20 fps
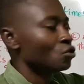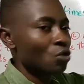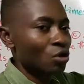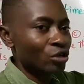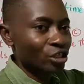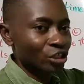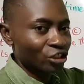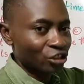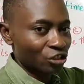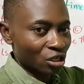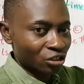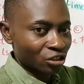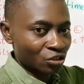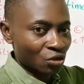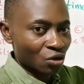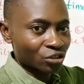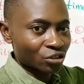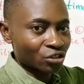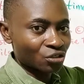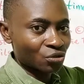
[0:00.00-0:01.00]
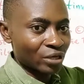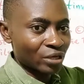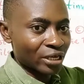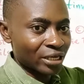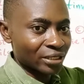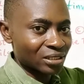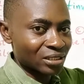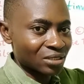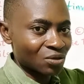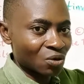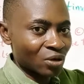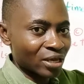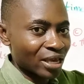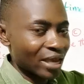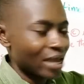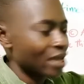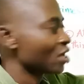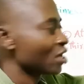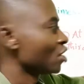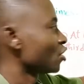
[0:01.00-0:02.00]
Know the shortcuts to it.
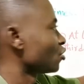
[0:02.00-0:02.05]
Okay?